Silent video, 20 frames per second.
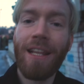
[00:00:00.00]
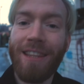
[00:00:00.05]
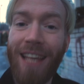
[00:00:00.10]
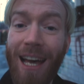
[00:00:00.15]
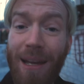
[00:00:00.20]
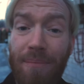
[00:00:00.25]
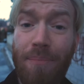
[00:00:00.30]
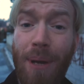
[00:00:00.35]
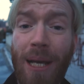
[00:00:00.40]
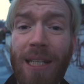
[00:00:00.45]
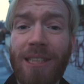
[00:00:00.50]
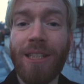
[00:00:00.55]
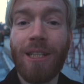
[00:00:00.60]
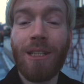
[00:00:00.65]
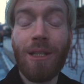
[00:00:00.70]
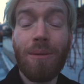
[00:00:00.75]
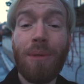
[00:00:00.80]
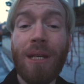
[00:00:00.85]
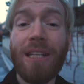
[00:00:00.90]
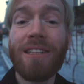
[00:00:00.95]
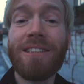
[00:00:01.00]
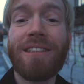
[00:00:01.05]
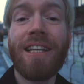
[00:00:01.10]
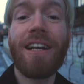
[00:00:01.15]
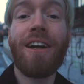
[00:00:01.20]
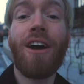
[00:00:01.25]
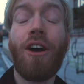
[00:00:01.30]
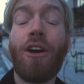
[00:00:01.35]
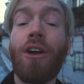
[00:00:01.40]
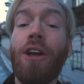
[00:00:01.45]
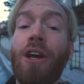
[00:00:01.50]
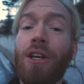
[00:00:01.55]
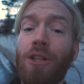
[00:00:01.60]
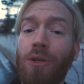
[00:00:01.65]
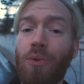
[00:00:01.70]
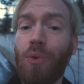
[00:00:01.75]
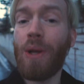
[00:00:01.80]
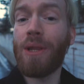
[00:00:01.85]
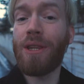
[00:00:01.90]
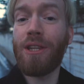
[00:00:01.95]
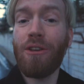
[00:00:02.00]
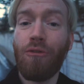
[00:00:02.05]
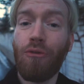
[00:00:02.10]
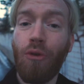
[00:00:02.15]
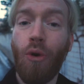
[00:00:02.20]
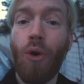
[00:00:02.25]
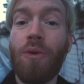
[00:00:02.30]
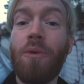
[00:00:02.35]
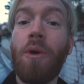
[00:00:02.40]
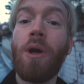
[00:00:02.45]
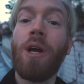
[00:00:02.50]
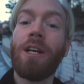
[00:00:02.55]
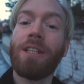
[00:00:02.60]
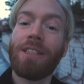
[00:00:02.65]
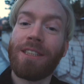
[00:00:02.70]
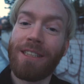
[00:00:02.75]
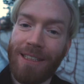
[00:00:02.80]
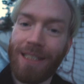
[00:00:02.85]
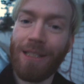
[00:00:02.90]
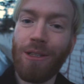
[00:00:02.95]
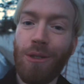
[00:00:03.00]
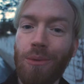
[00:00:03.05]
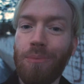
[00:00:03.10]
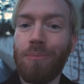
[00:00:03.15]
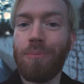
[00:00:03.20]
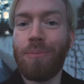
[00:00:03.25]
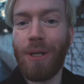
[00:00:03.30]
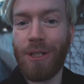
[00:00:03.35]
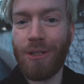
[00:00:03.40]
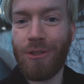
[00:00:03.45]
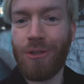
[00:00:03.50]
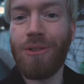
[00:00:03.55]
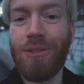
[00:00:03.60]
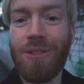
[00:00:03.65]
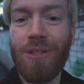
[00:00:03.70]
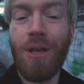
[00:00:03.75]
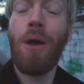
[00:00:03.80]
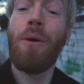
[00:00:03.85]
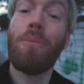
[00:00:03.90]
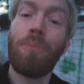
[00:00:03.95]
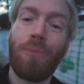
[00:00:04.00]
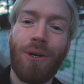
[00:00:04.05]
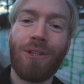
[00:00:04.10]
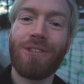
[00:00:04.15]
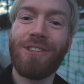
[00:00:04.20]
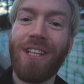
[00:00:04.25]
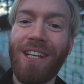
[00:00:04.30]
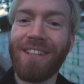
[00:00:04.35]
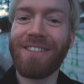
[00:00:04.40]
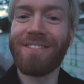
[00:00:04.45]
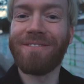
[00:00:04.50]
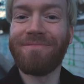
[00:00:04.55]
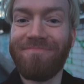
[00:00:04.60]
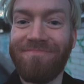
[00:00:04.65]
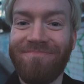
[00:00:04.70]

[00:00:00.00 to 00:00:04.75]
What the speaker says: That basically means there are 24 still pictures per second.